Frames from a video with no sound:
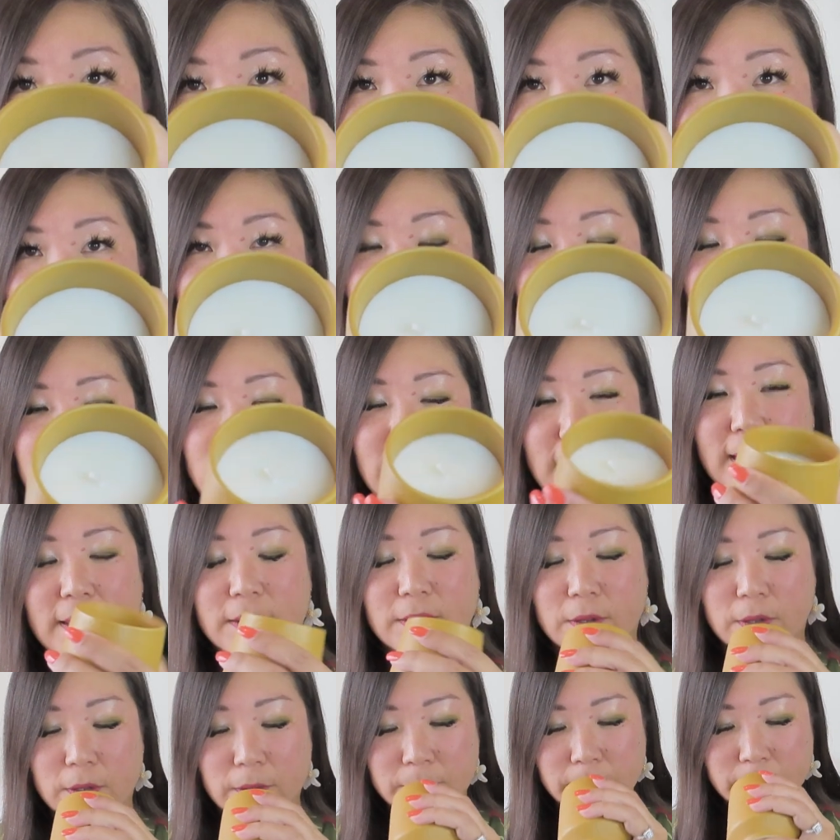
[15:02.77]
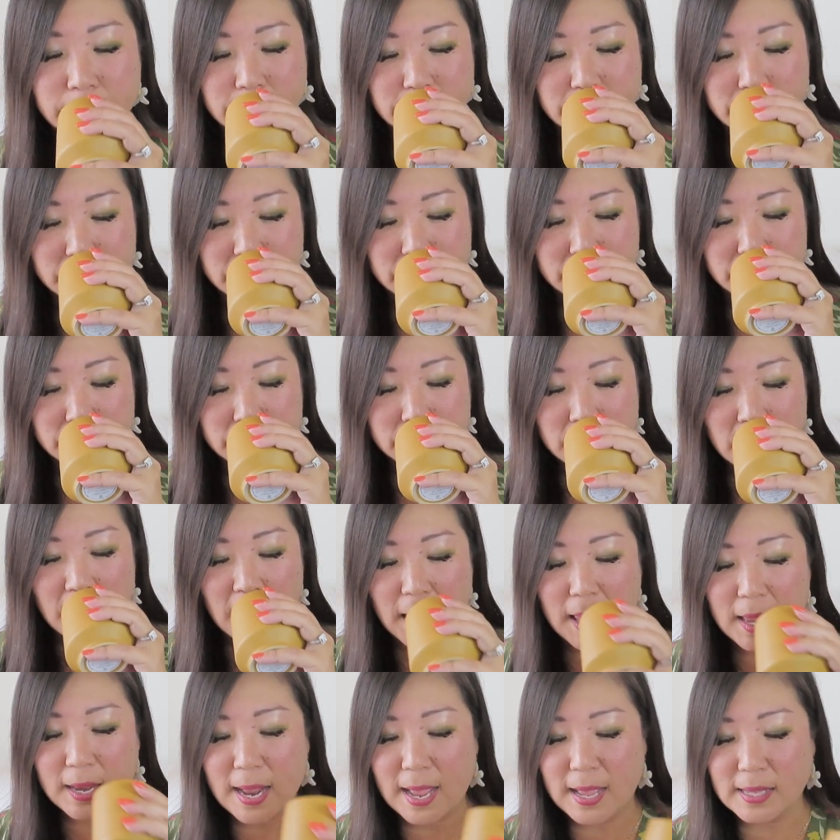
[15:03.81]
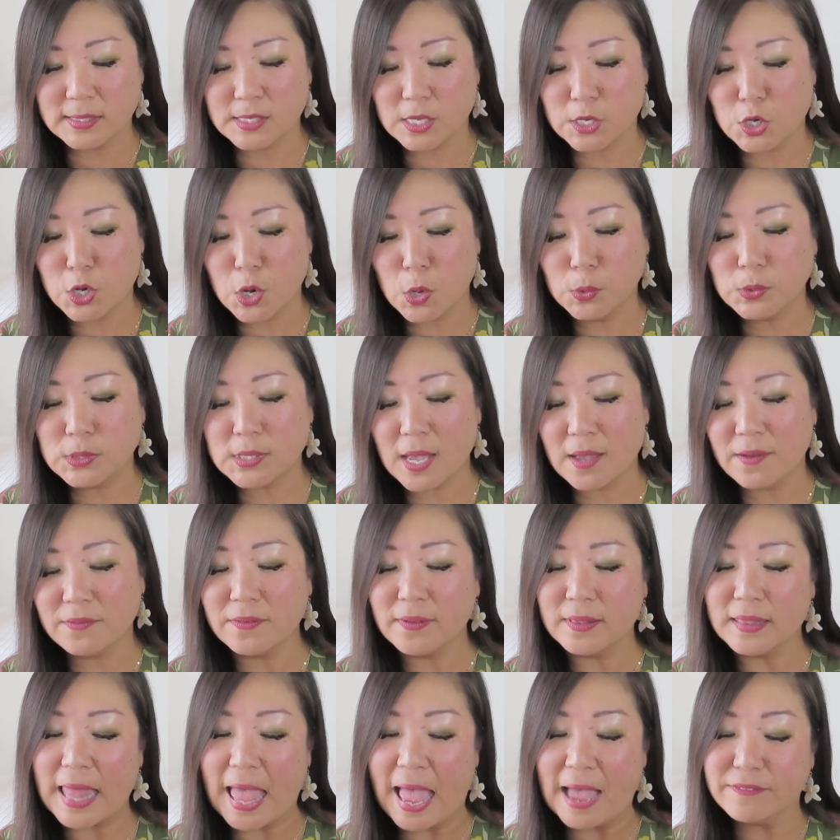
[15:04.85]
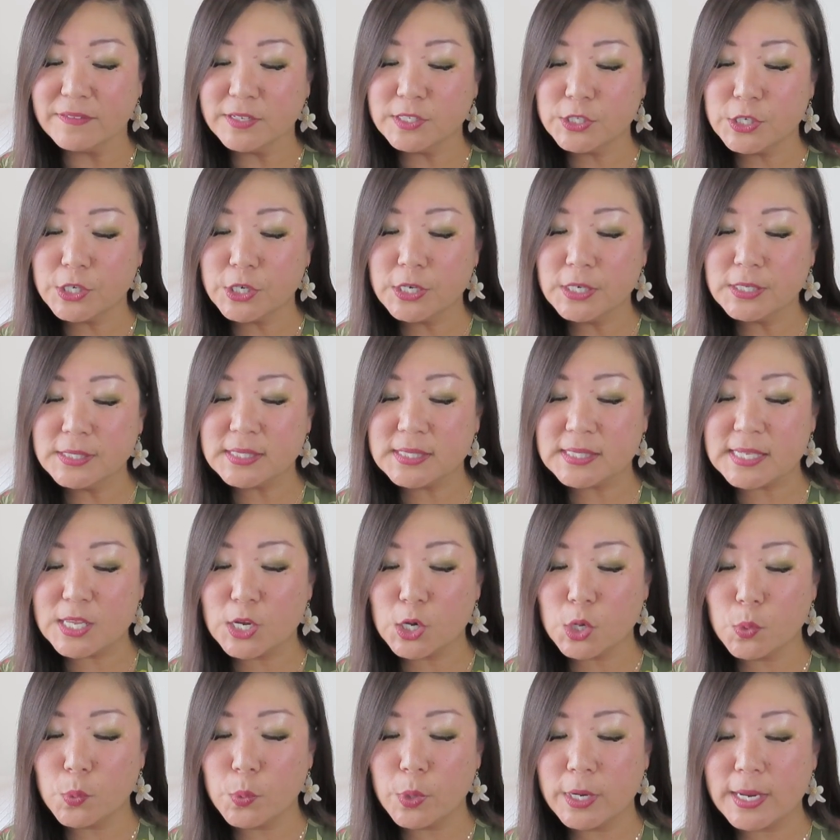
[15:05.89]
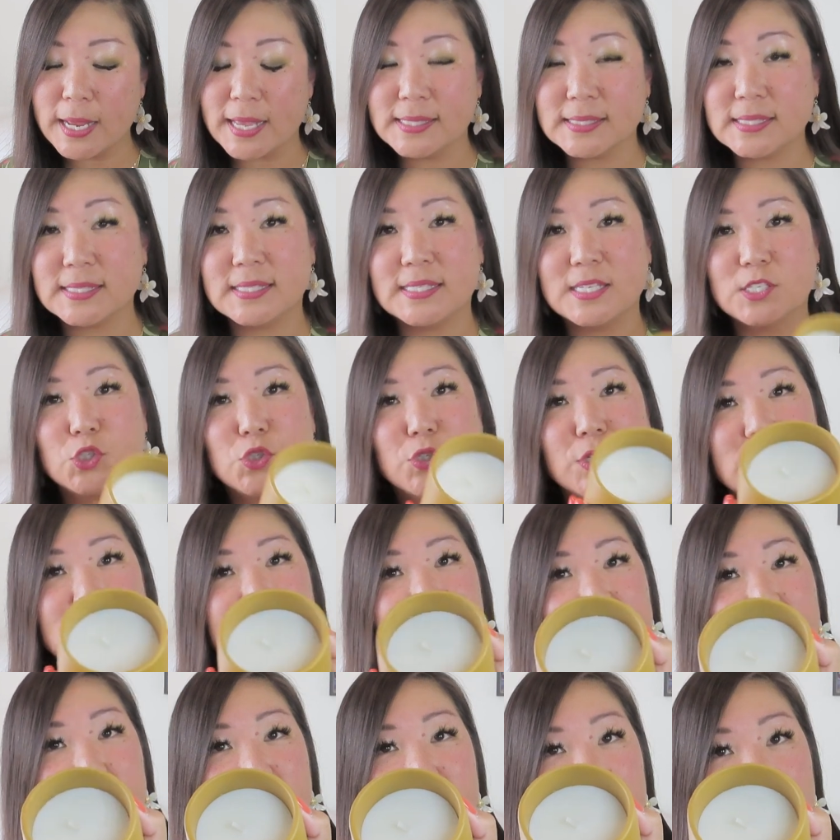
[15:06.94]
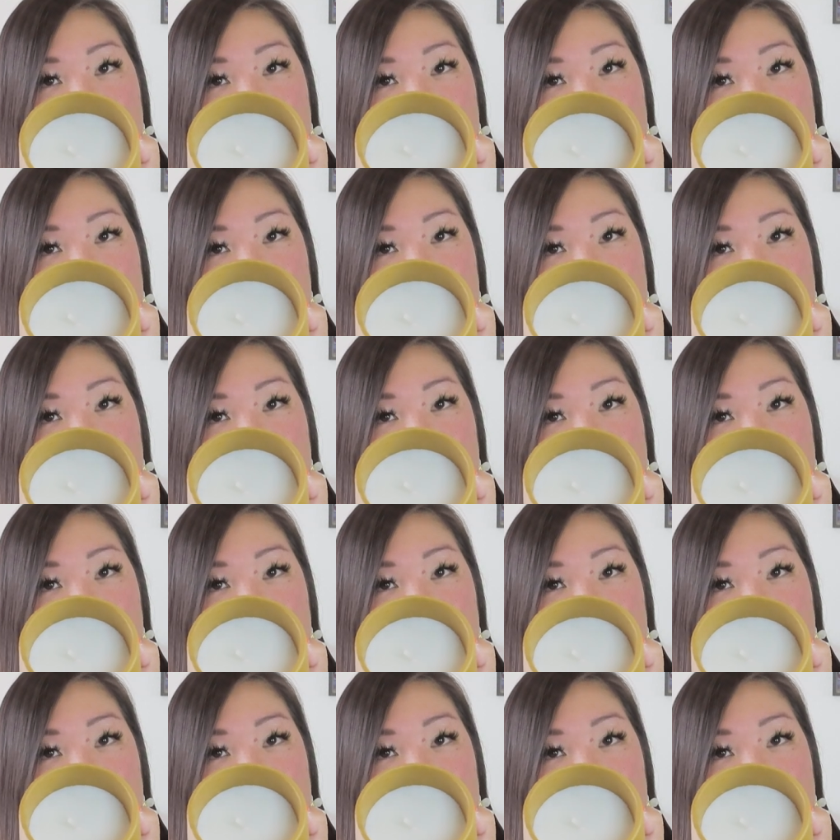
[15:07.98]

So here's our candle it has notes of lavender, cedarwood, and citrus. Now,